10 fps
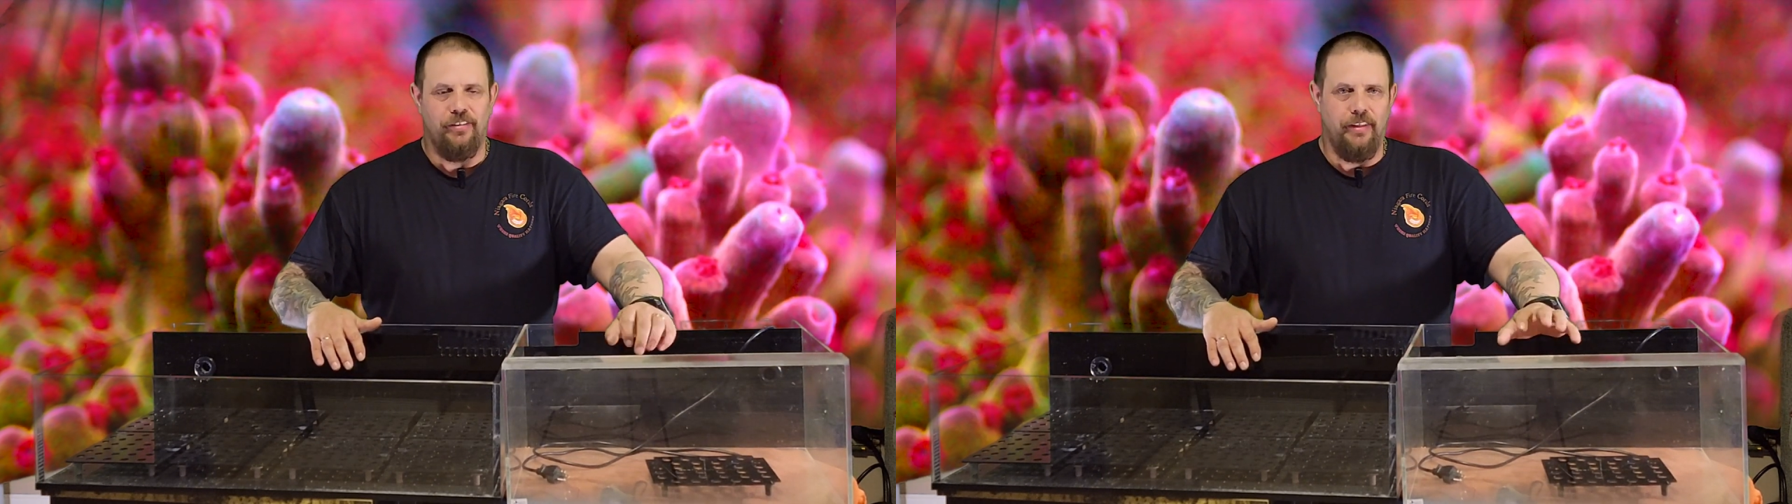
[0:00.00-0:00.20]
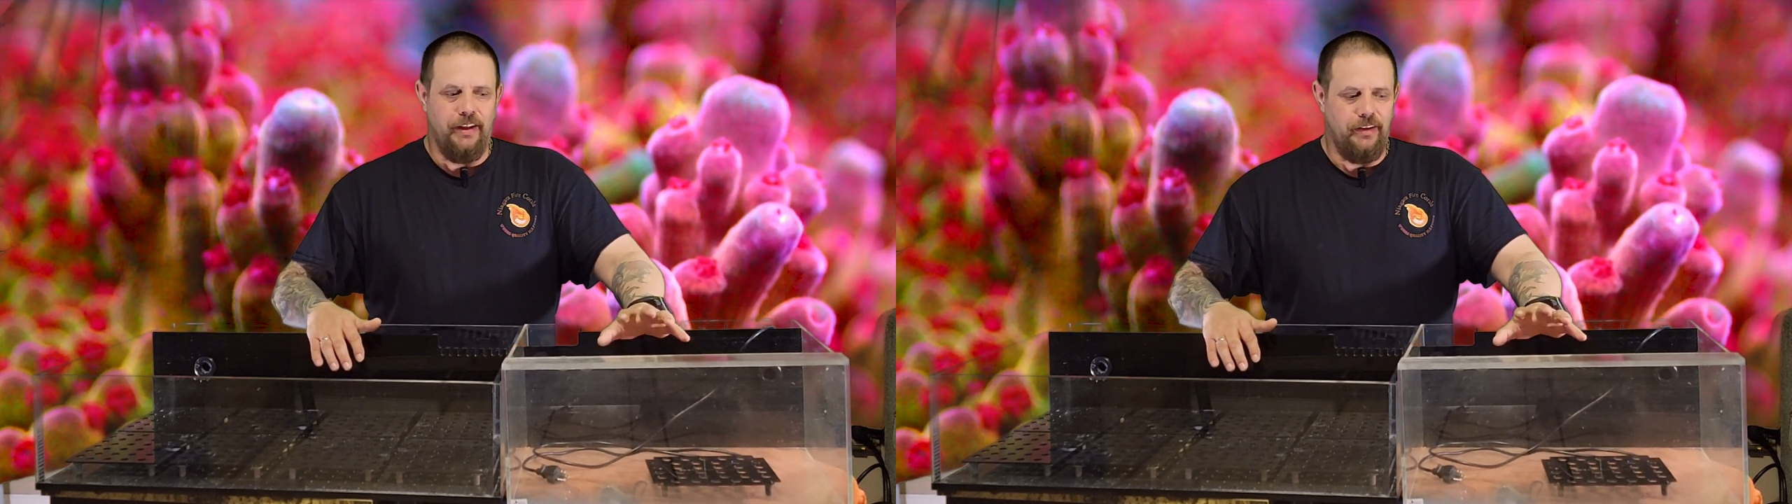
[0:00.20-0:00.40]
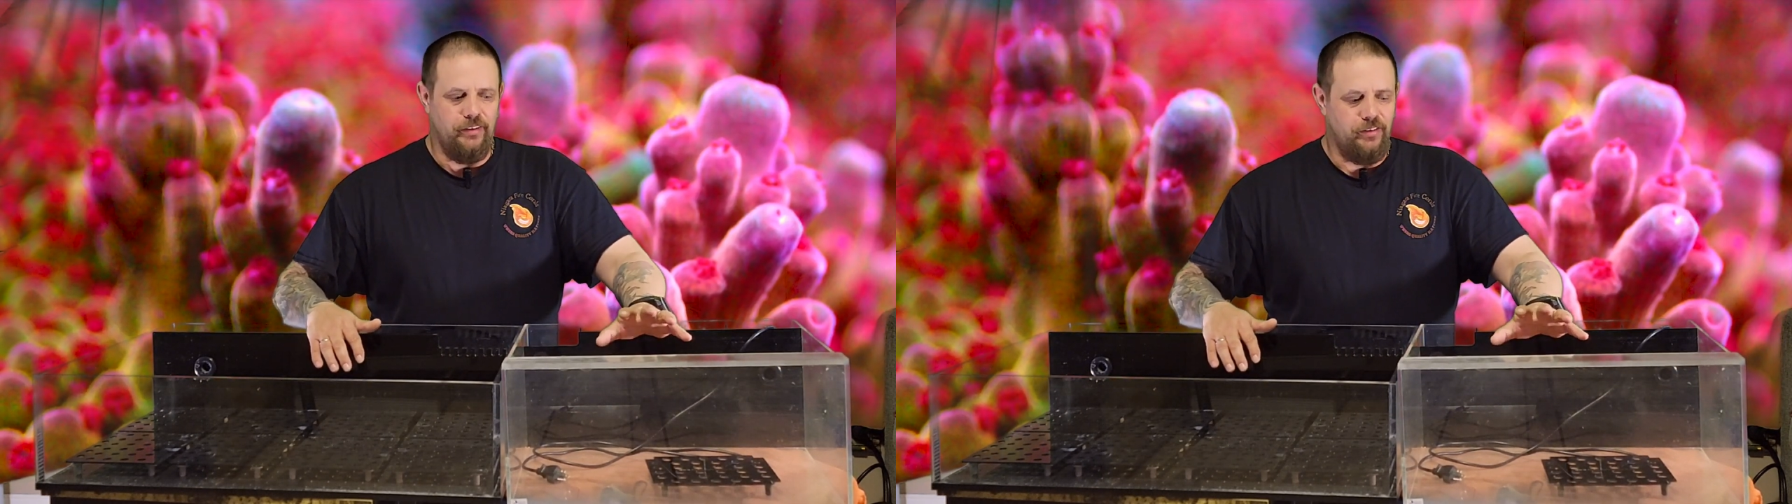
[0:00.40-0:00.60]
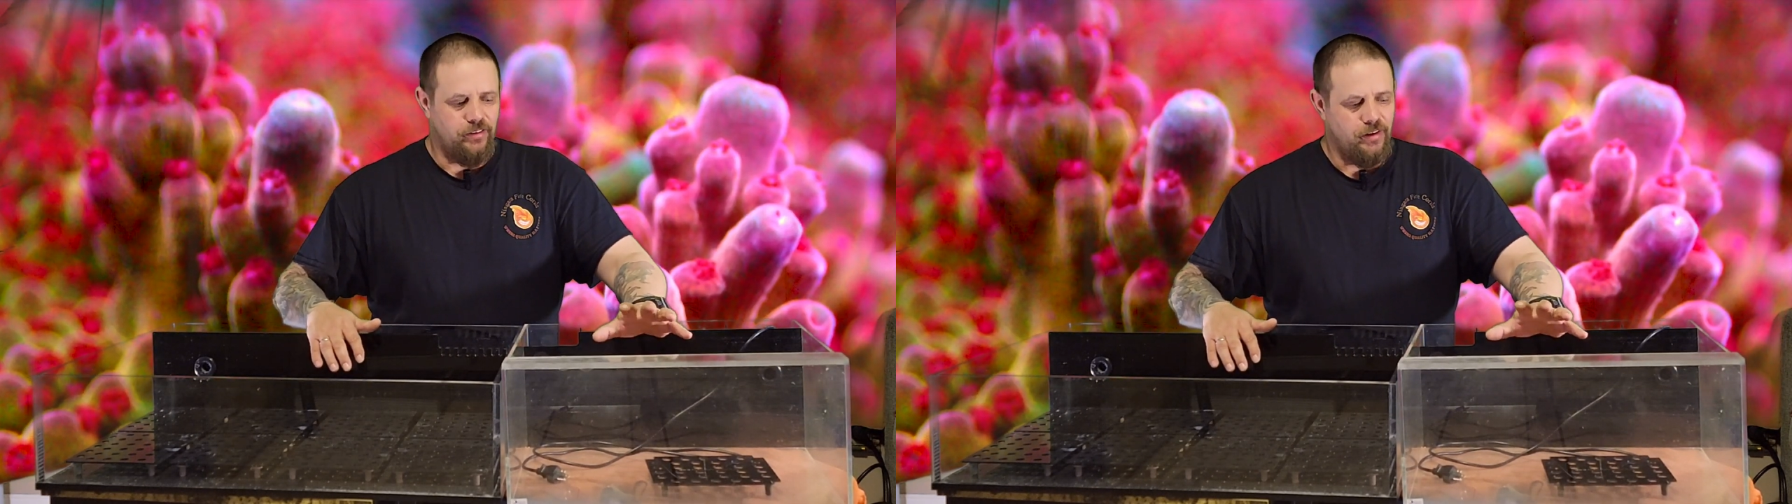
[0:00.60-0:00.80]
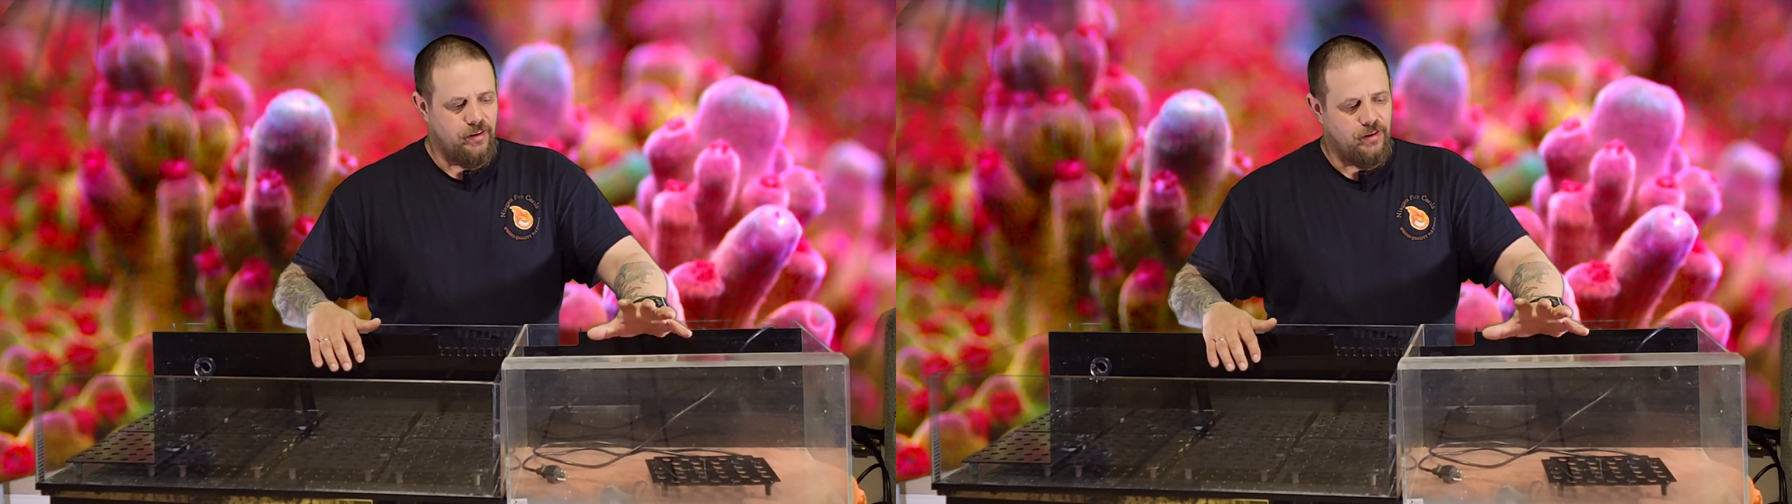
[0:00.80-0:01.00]

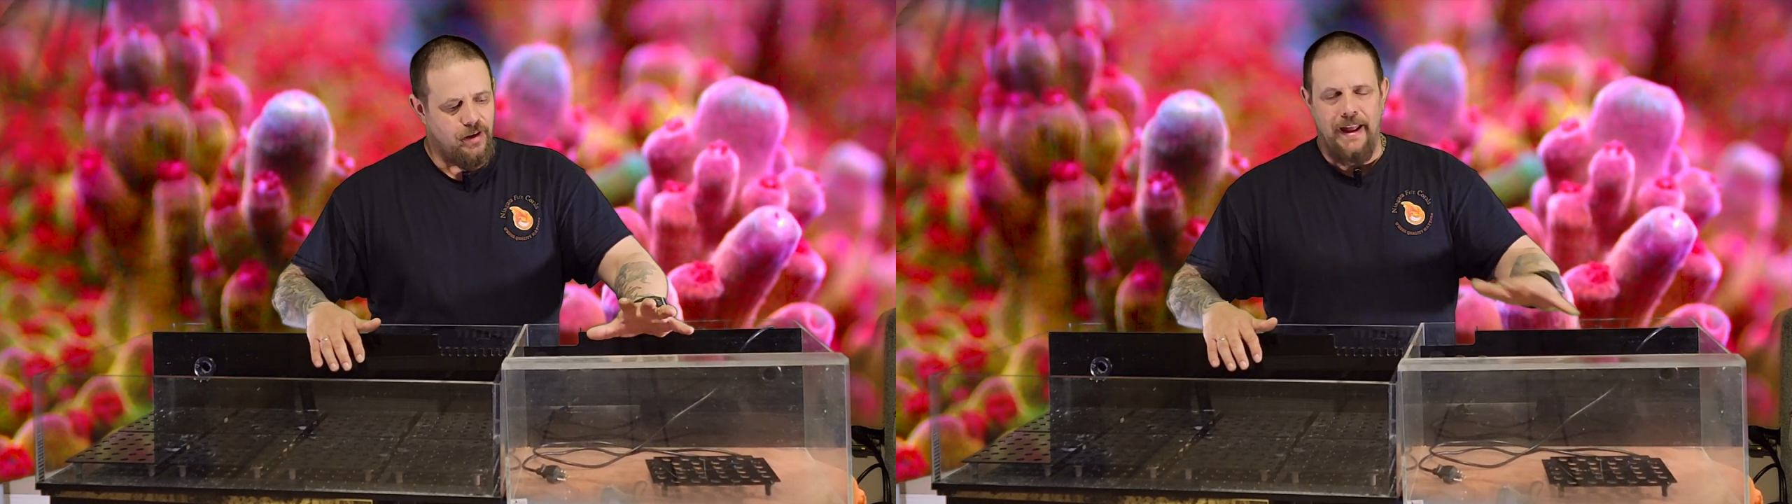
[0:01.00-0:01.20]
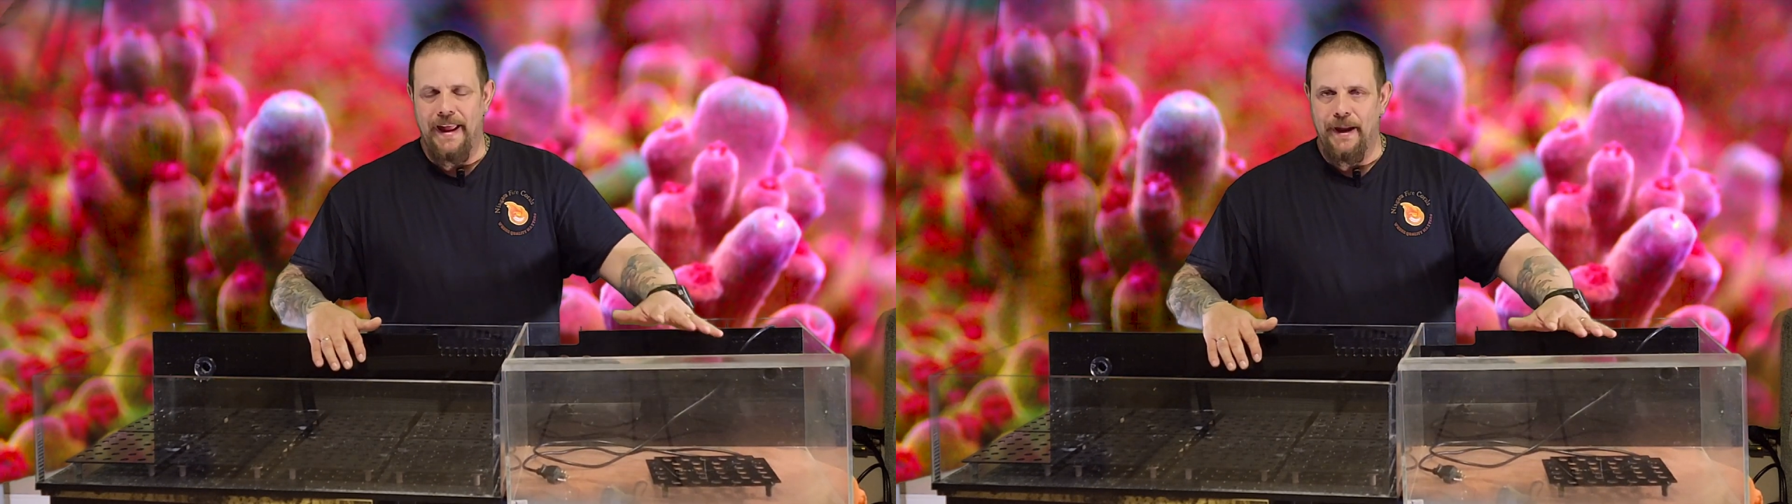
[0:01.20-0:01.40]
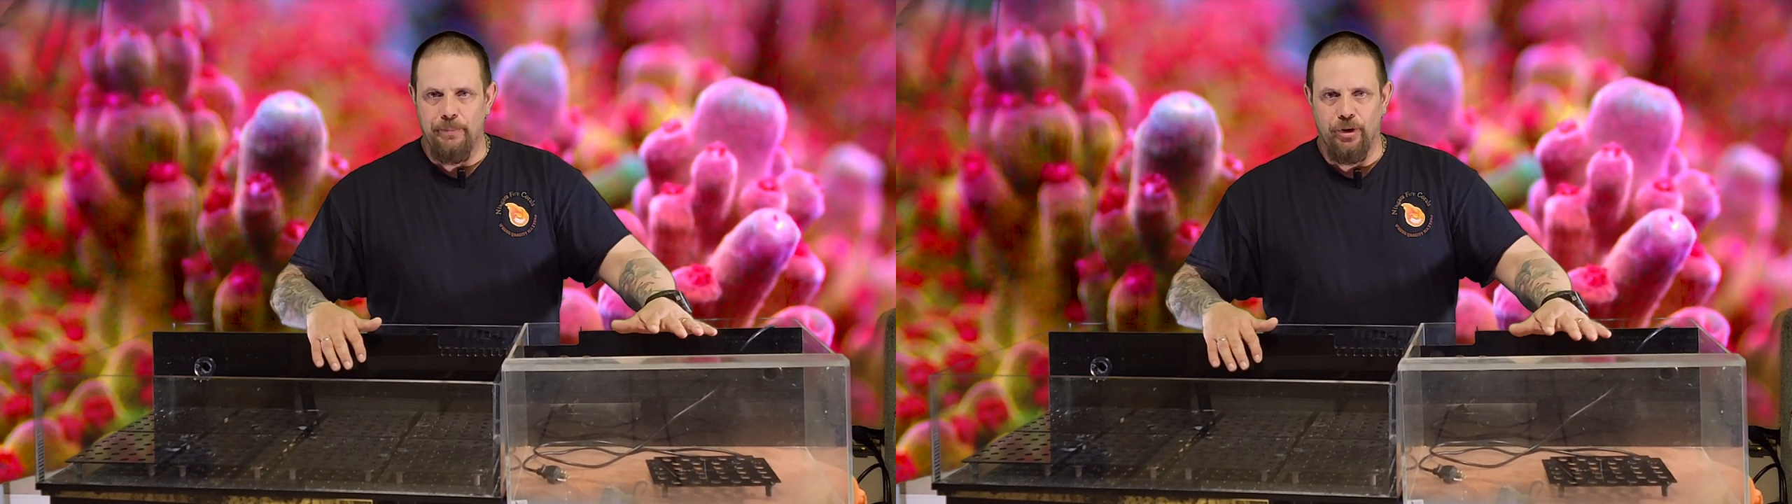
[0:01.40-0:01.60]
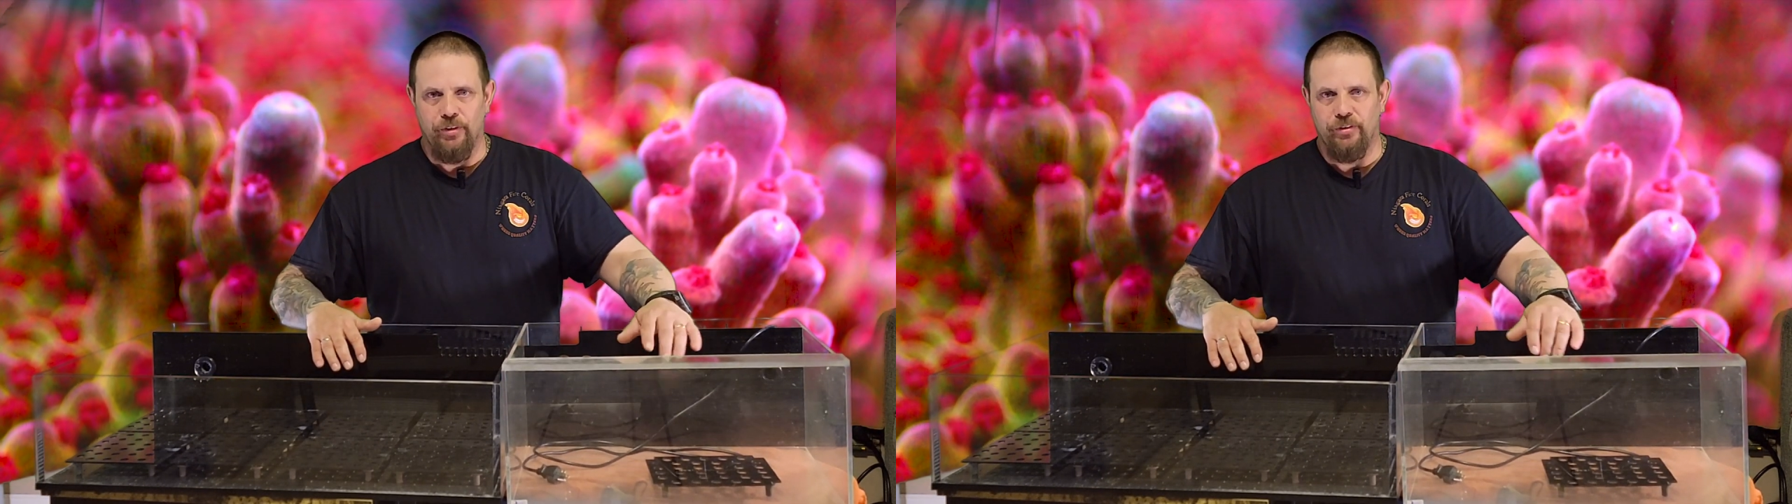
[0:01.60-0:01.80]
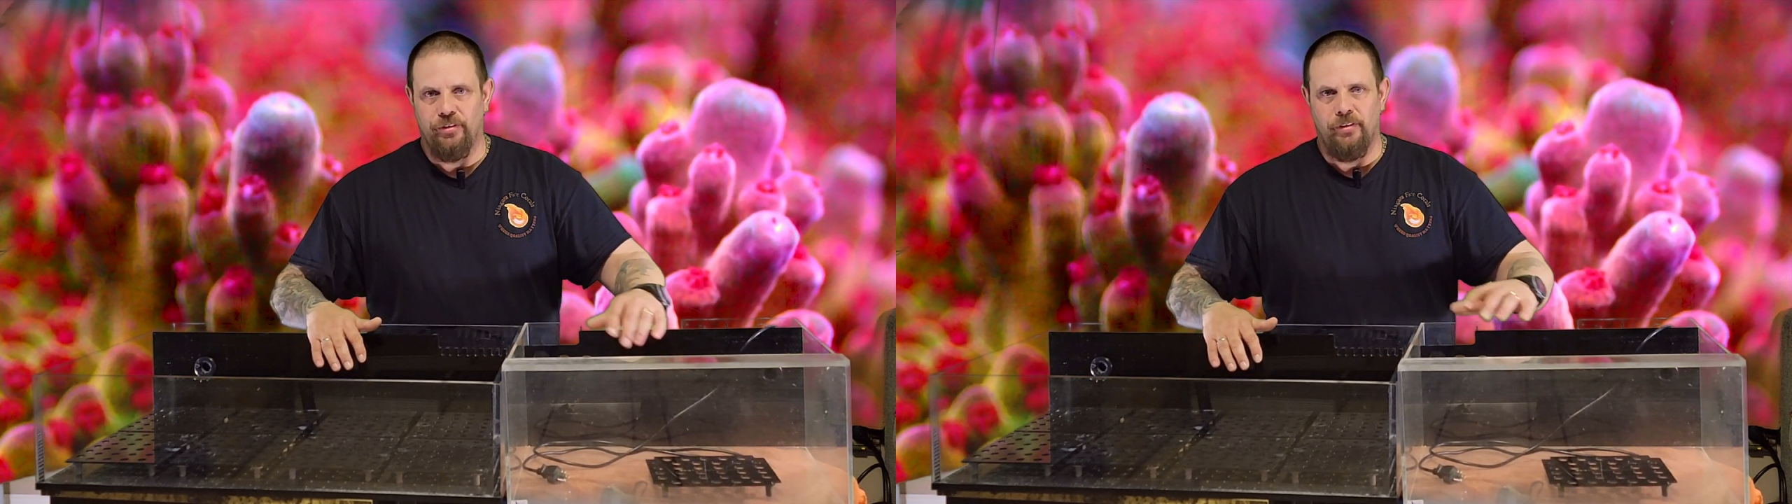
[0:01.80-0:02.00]
things,
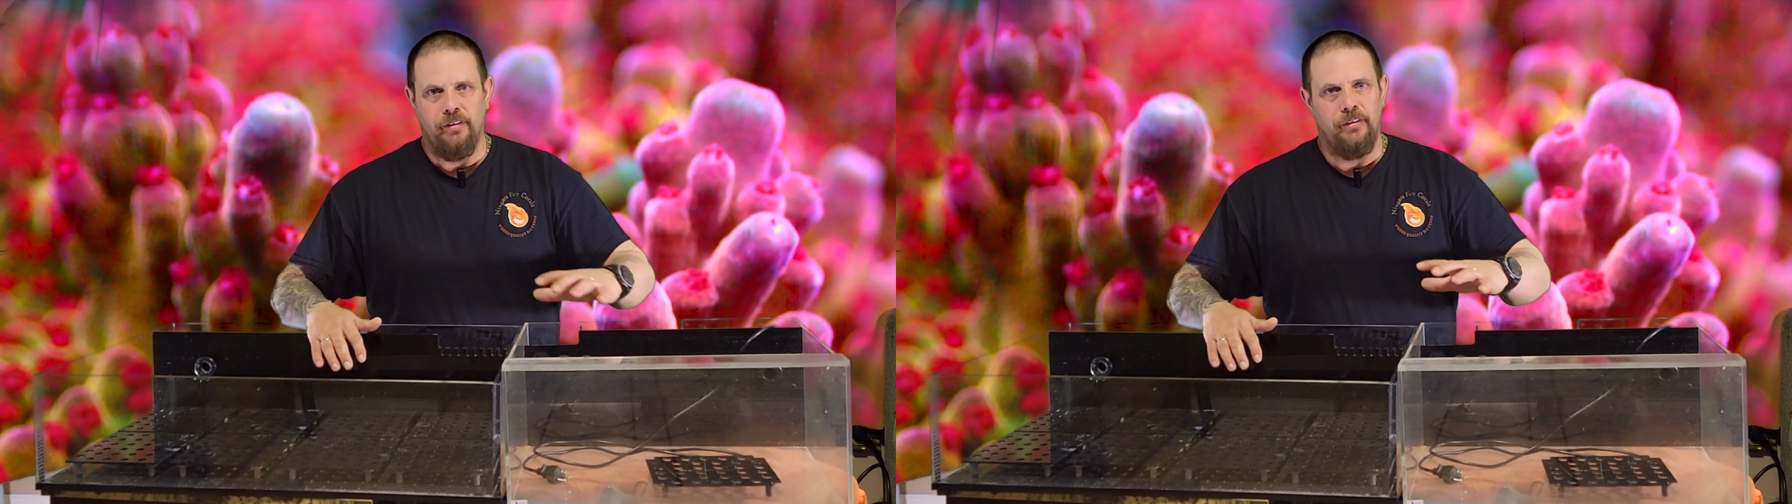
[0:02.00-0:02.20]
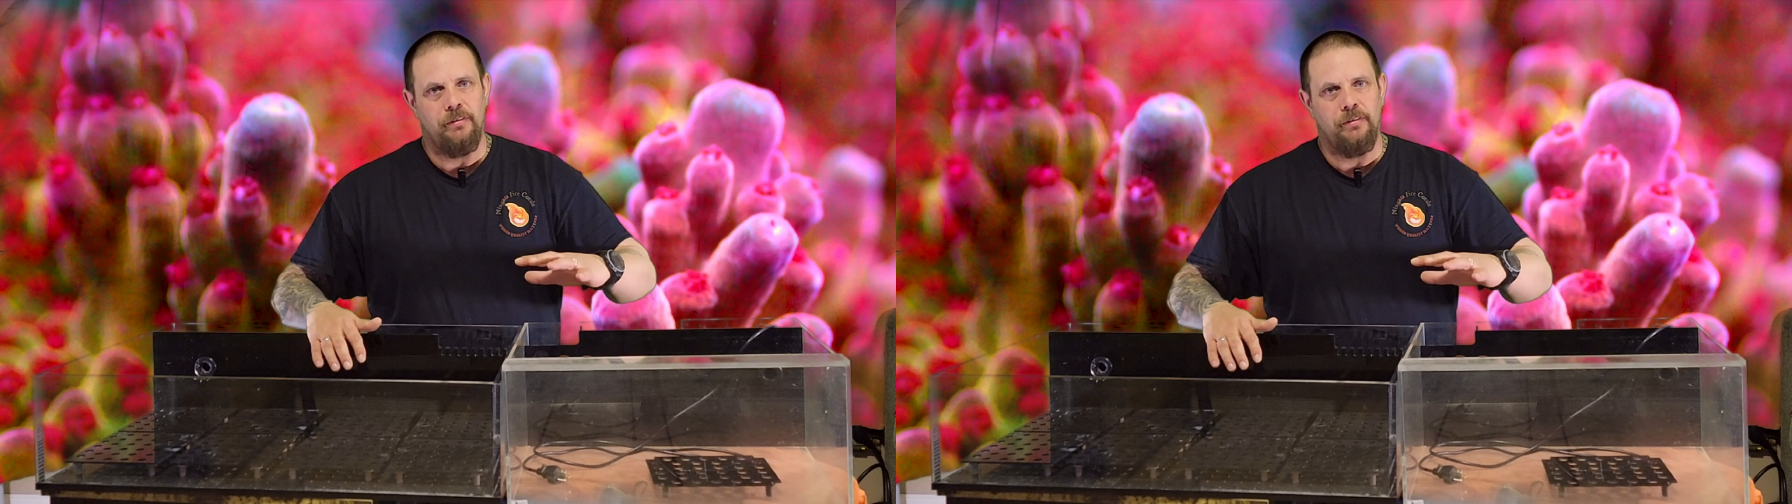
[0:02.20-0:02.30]
hammers,